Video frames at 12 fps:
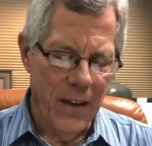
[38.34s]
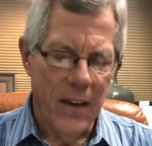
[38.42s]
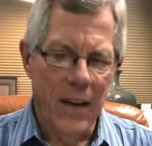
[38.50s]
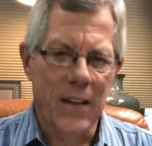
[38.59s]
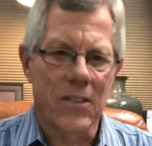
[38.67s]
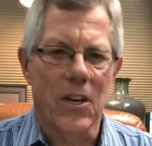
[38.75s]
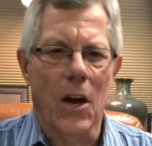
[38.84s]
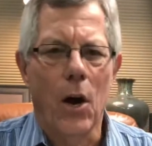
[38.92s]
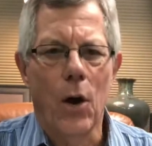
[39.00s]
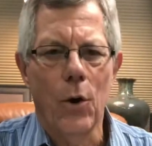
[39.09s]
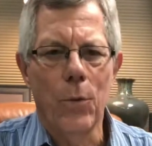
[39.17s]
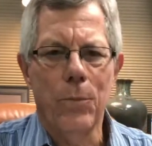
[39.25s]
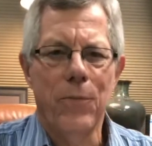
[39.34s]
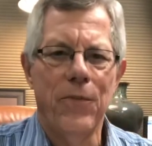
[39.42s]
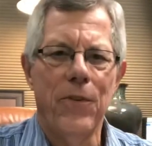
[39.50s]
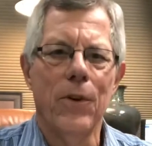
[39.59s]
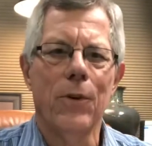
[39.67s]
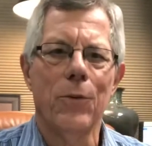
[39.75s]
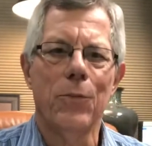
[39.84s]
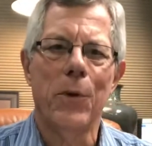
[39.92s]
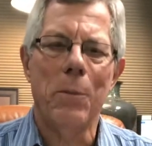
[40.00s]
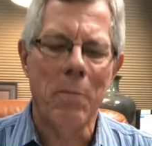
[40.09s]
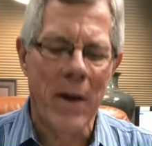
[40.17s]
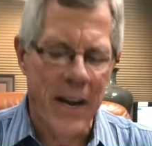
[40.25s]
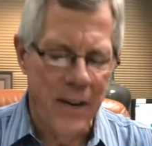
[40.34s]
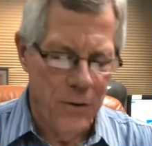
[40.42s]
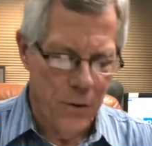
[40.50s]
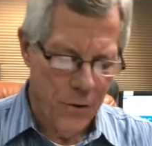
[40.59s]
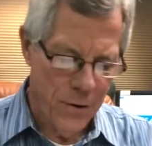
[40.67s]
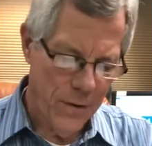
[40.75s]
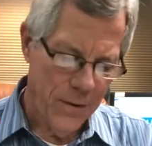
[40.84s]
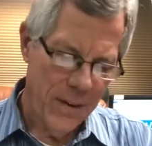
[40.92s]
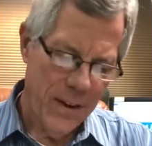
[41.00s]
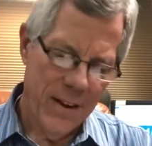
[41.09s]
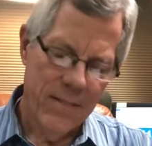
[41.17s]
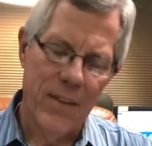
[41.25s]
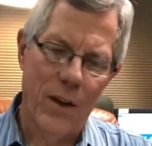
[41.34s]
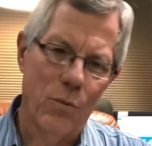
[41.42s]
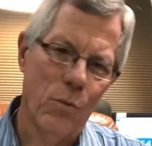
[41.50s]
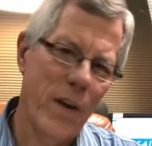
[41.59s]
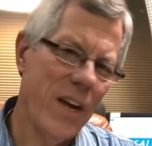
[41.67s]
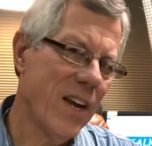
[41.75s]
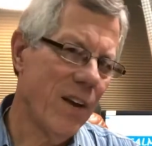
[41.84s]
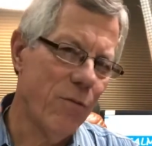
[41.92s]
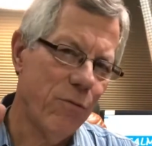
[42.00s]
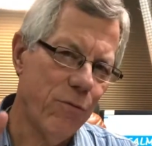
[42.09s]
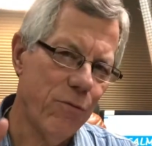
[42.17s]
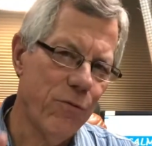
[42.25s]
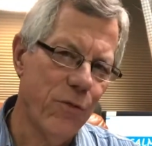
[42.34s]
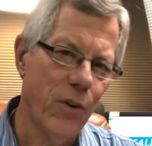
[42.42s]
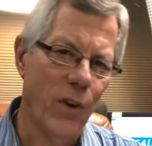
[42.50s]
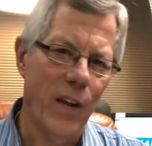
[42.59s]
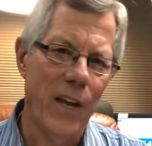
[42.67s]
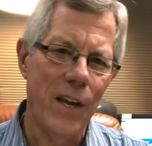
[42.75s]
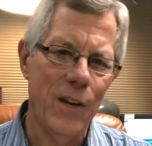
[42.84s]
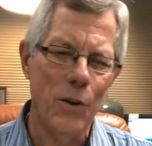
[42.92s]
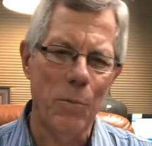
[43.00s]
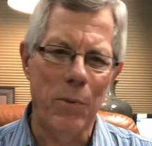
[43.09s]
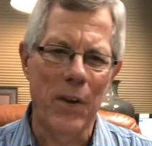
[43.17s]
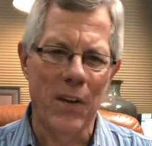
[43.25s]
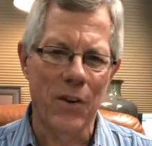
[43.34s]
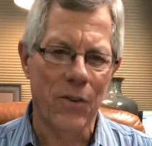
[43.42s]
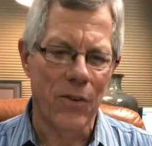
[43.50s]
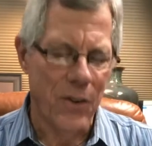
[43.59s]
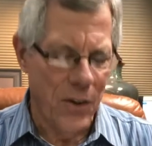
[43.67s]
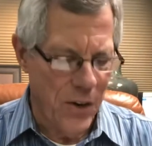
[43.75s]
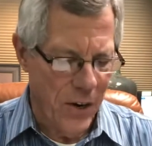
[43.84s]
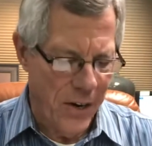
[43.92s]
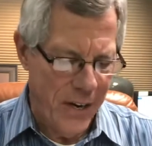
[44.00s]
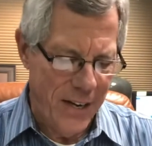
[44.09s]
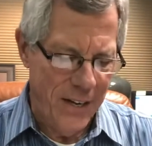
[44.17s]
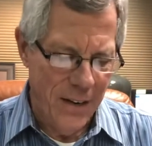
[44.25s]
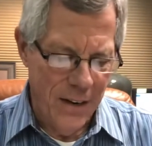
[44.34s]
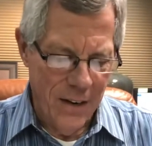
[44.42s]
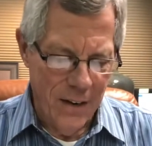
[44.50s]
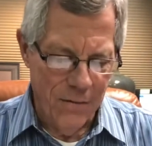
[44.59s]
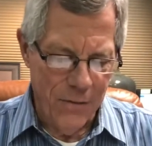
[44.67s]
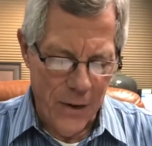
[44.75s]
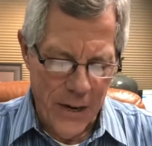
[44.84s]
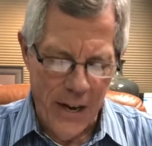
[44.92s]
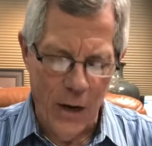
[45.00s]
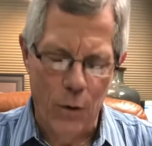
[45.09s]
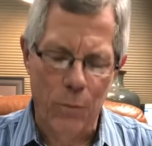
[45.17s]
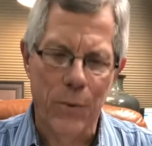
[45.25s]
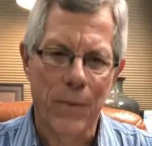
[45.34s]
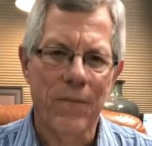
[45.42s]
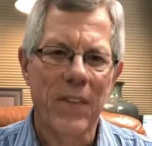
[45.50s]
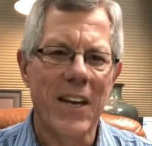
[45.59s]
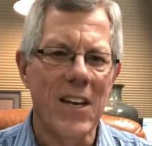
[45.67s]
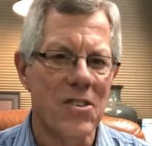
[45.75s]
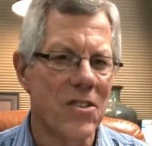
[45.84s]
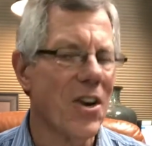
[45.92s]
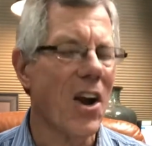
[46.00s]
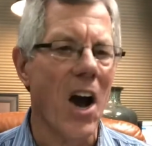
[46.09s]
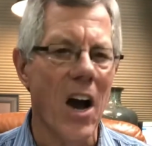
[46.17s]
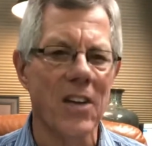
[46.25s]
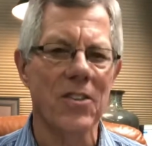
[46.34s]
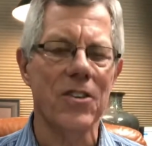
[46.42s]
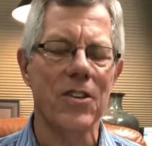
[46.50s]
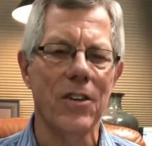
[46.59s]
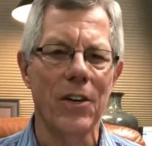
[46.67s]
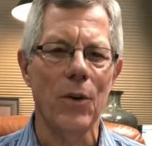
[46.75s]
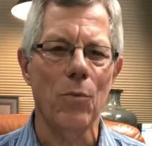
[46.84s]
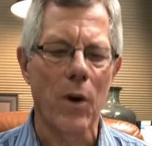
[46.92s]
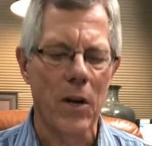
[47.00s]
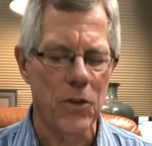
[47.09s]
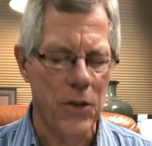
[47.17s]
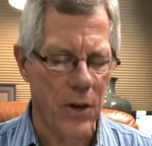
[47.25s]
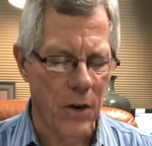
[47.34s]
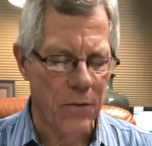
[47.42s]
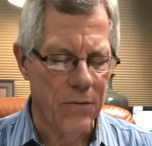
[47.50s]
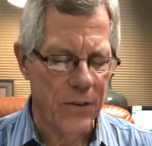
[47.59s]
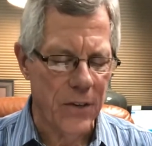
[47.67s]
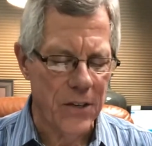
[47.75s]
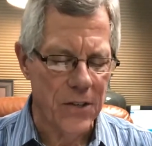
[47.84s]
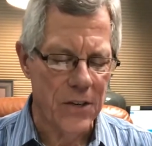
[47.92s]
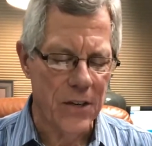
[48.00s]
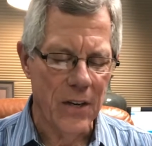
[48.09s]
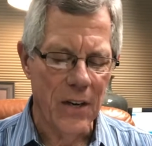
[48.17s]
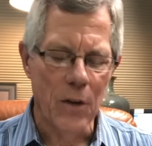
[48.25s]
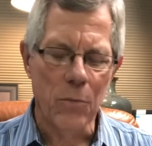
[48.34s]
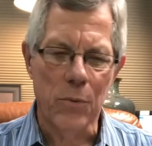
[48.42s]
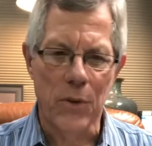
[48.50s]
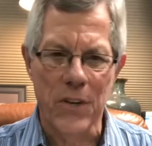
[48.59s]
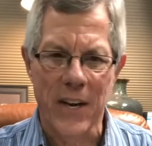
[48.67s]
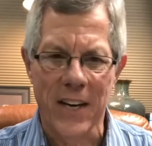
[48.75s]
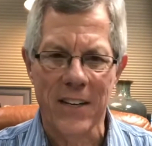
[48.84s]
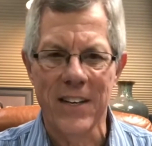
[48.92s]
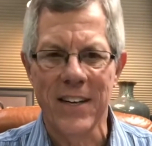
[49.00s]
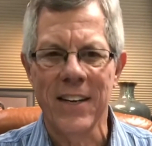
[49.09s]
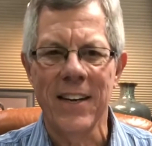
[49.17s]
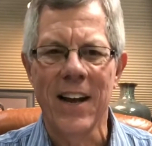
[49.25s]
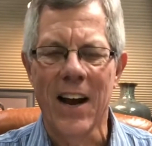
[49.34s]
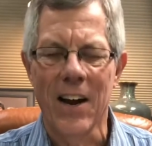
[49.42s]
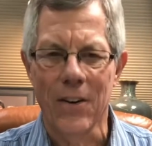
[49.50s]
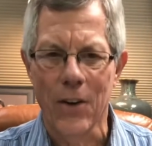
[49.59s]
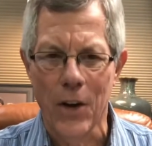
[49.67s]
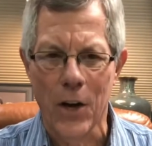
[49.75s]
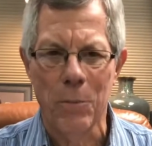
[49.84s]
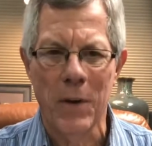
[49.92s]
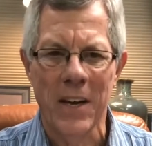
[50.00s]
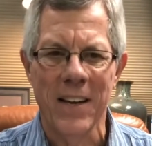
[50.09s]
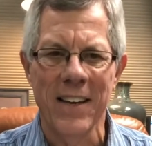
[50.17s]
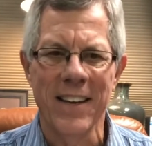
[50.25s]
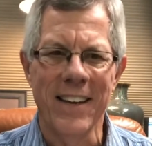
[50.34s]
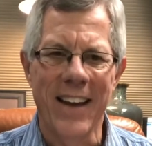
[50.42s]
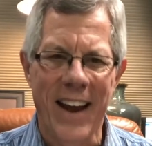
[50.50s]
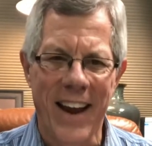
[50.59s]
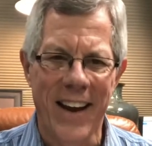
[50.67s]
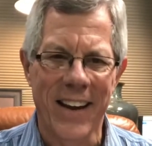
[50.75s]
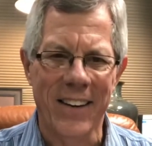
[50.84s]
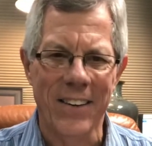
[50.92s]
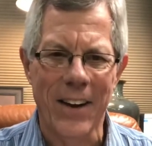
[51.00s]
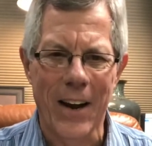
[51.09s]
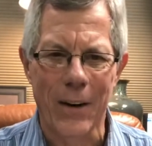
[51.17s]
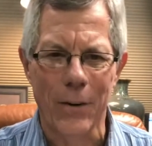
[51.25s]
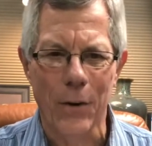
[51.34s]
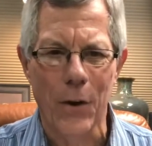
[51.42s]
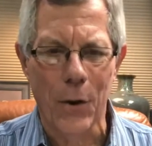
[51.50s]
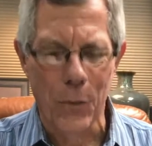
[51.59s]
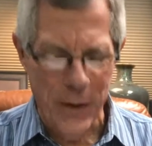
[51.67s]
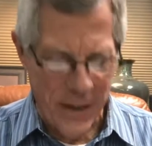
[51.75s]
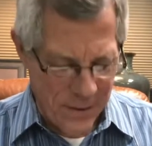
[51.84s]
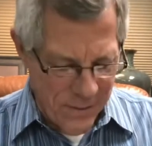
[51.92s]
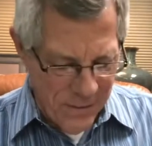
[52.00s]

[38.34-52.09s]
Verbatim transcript: It's a hope filled reminder that we can fully depend on God for help. He's constantly watching over us, protecting our coming and our going.